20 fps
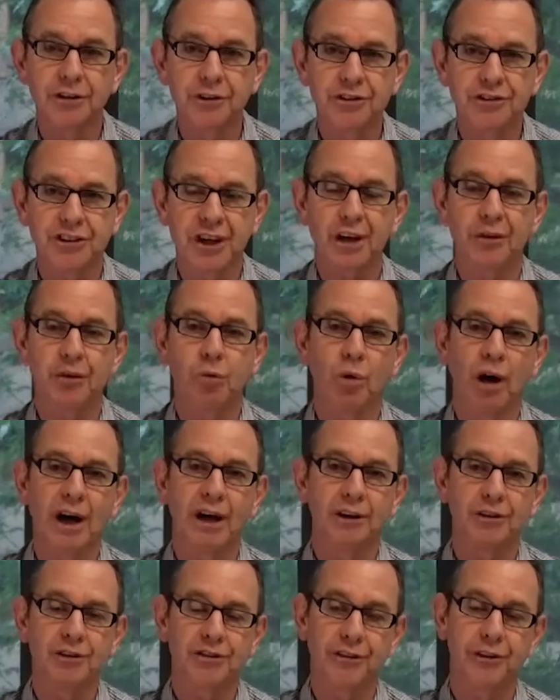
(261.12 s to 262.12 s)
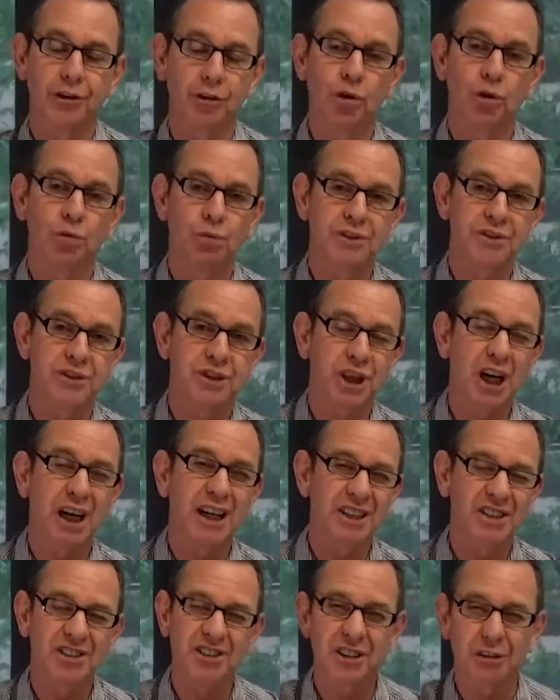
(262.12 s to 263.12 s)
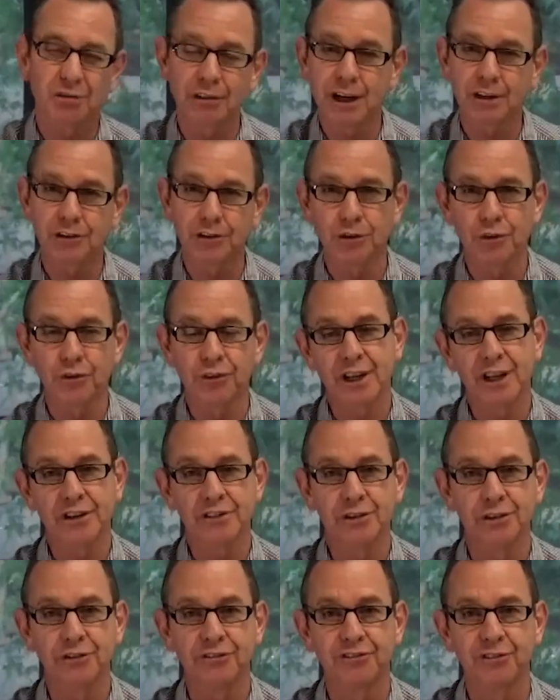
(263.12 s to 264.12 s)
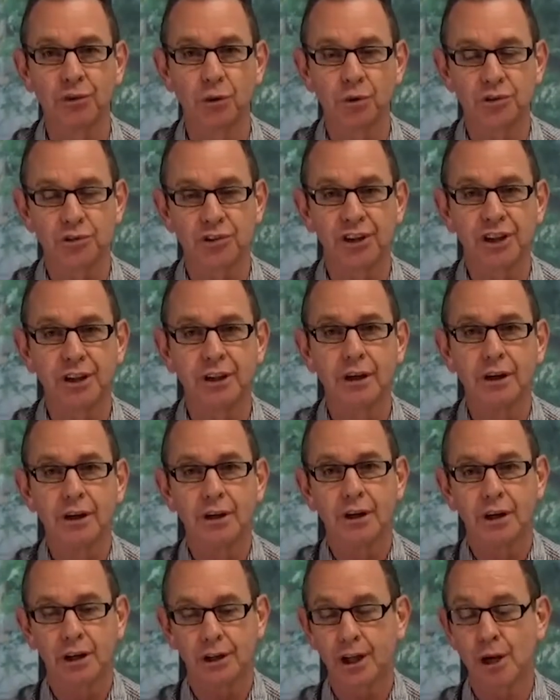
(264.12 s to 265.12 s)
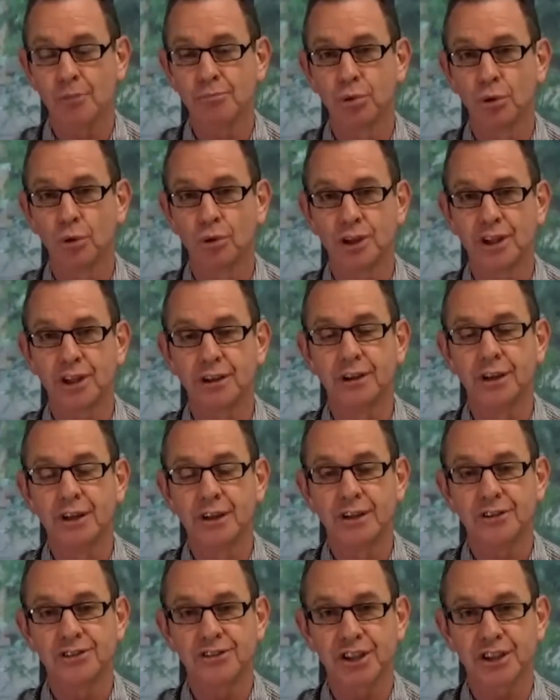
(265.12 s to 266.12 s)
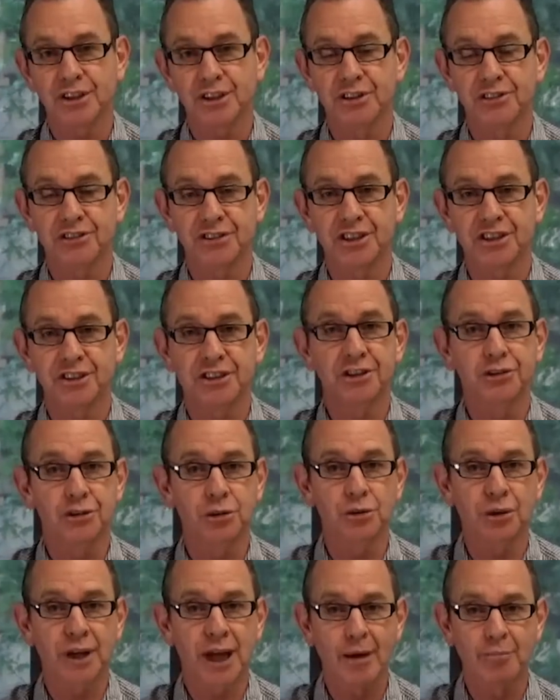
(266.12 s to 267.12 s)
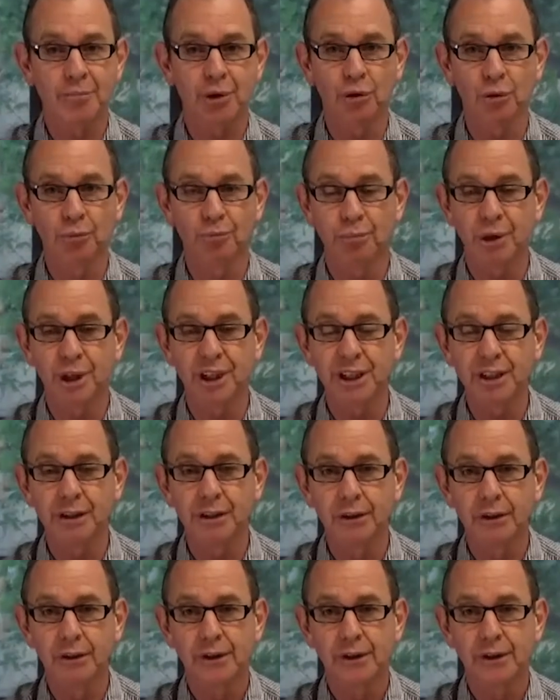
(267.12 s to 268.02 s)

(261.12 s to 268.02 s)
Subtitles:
New South Wales, the law was changed in around 2014, and they brought in section 62 capital B.